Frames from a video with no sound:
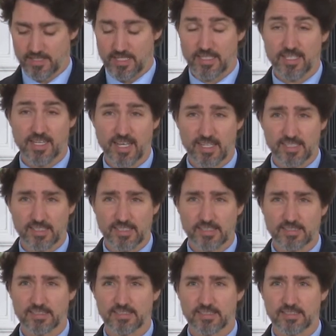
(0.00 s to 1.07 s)
and
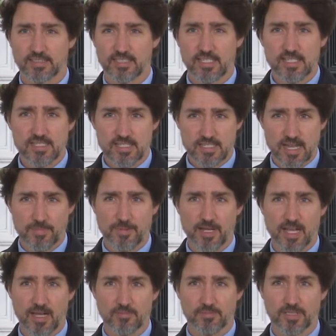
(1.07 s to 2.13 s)
Canada is
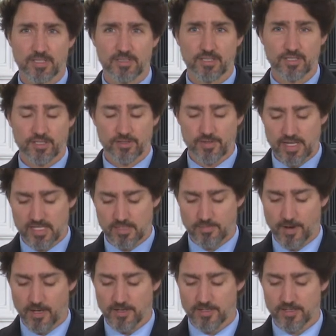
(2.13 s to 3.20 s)
stepping up to do its
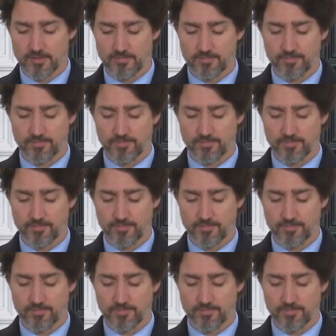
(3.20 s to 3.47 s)
part.